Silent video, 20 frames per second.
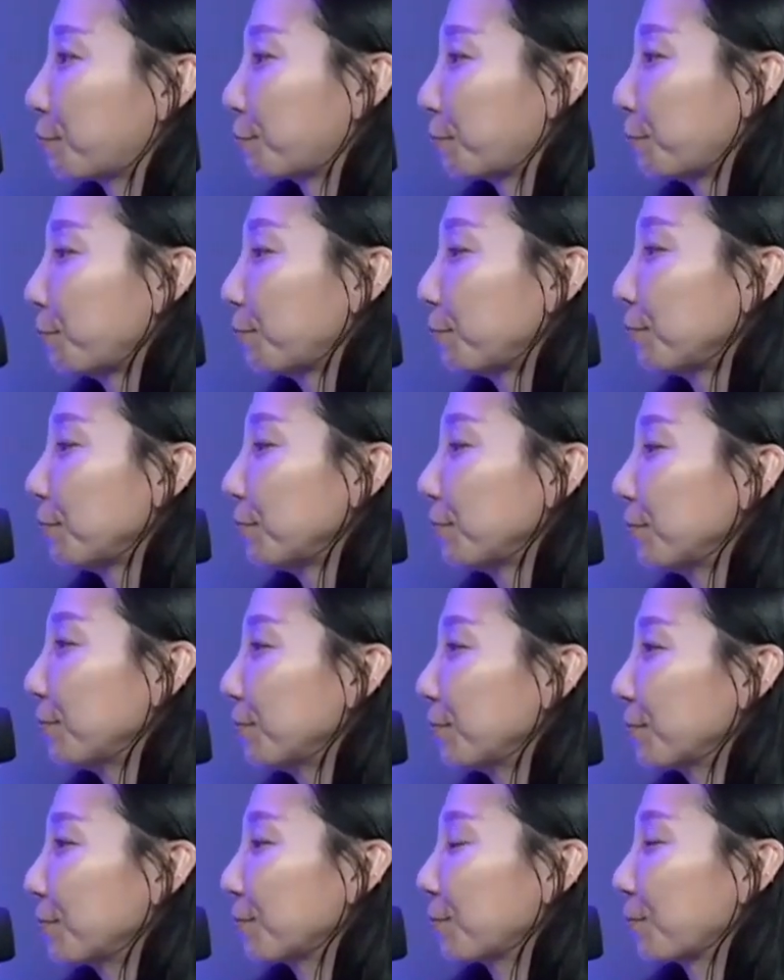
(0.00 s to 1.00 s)

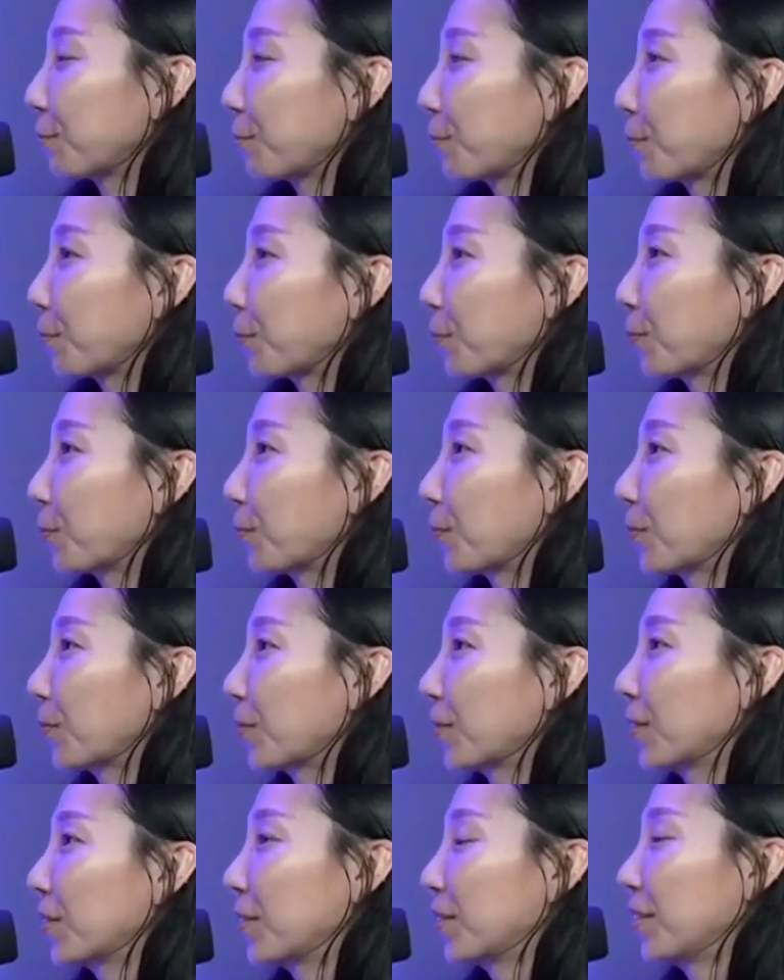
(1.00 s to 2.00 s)

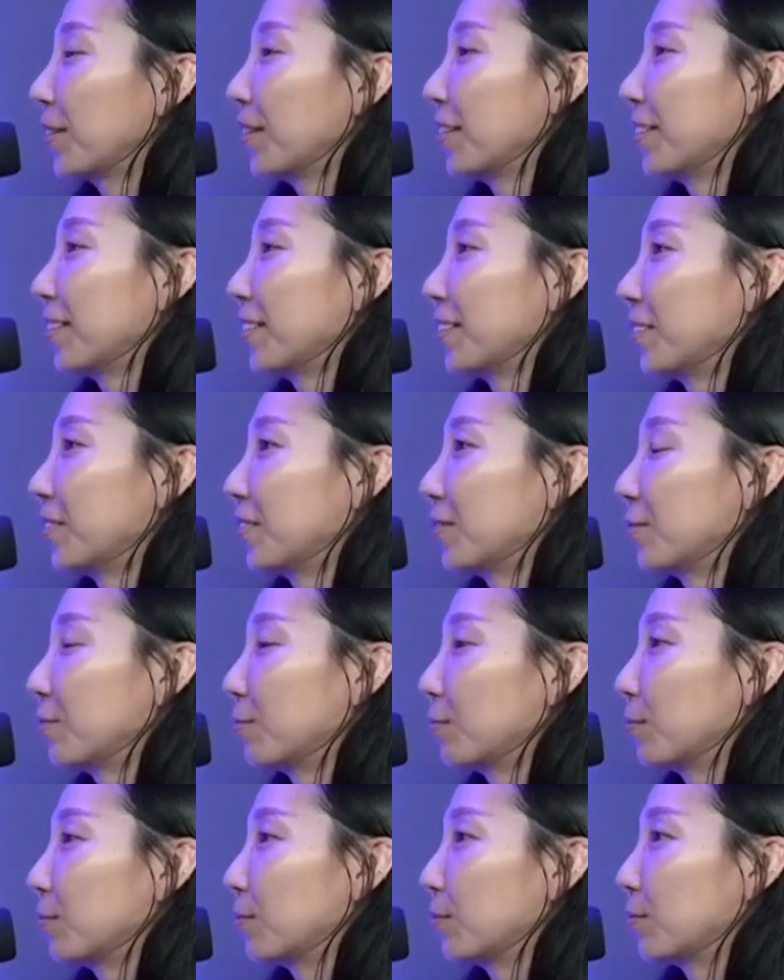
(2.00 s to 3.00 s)

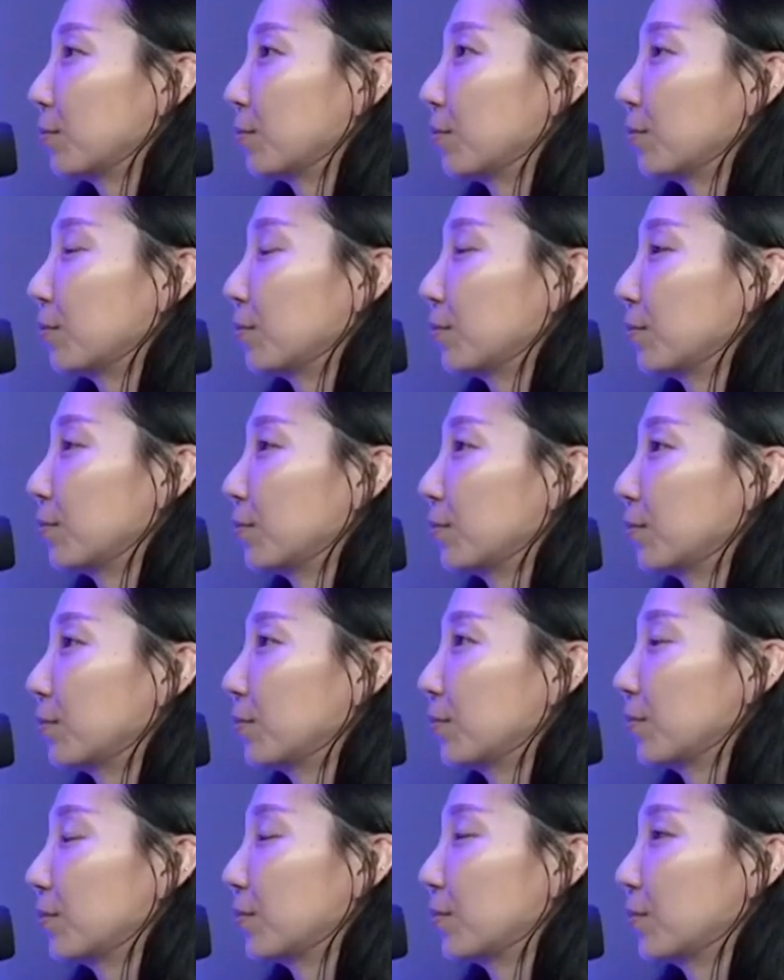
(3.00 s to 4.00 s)

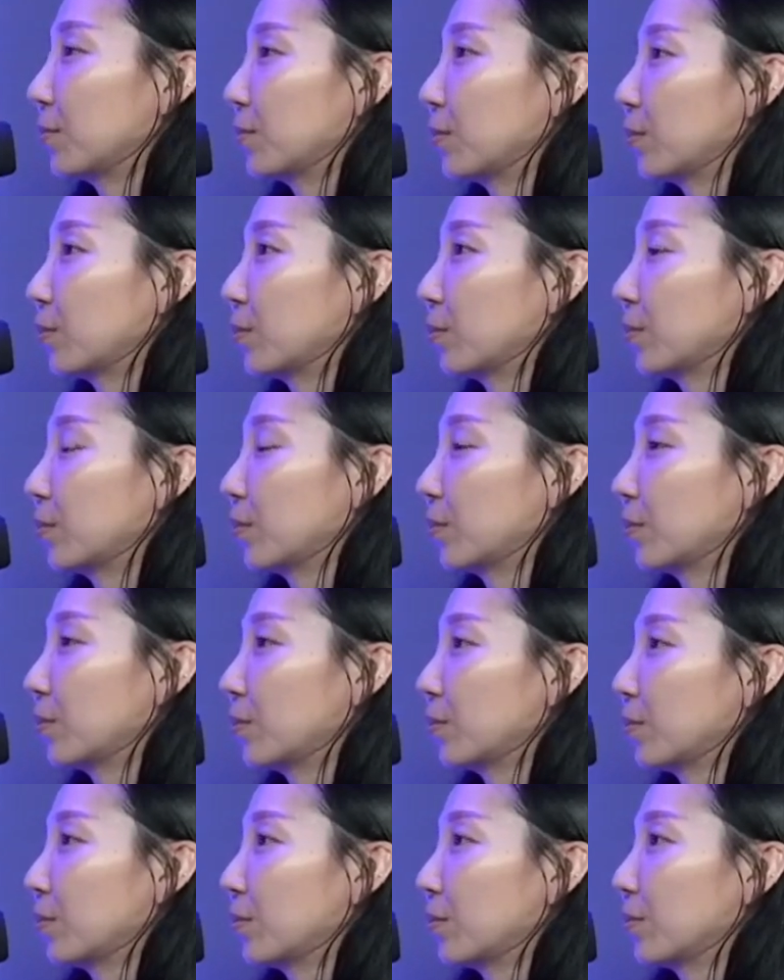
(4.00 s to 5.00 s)

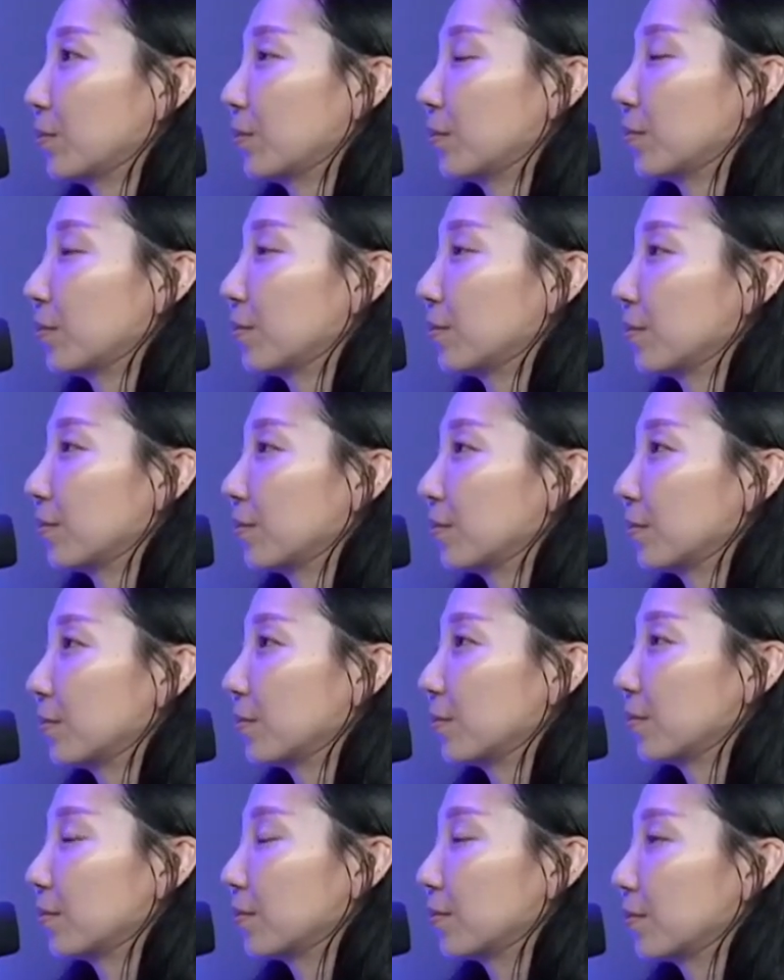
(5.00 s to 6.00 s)

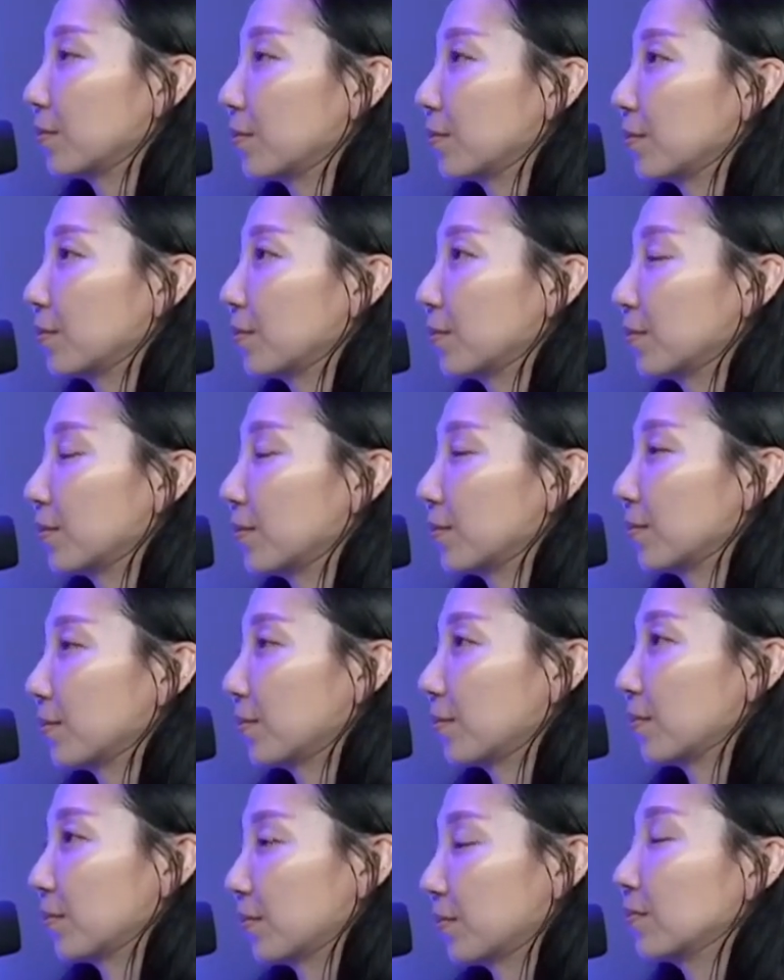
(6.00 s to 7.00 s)

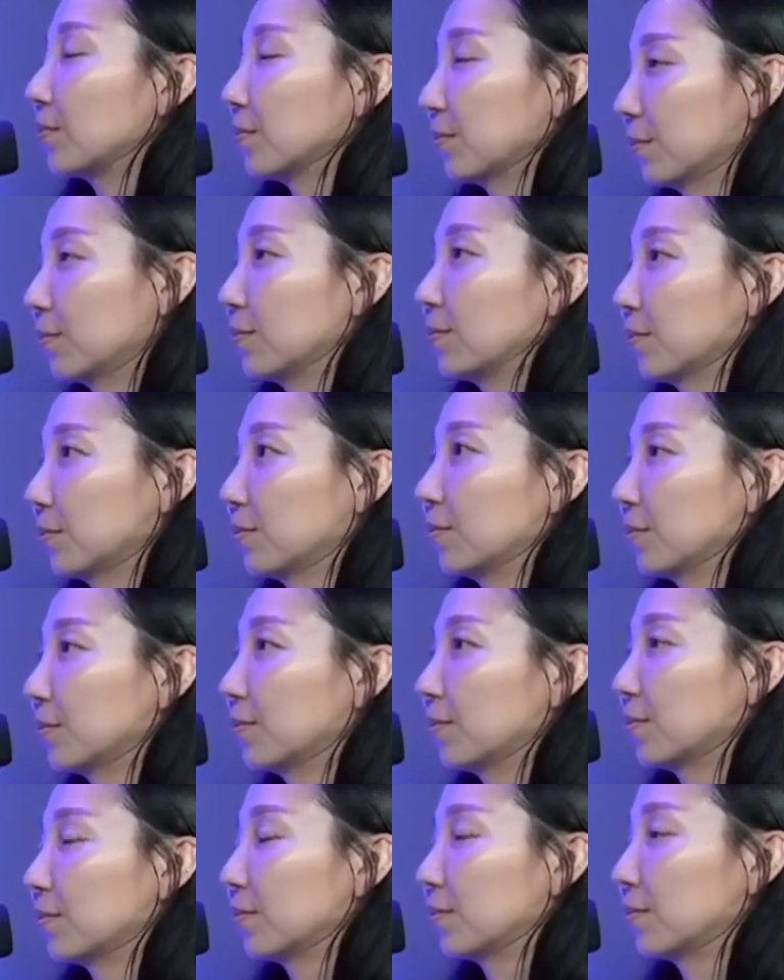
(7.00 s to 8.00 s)
[no speech]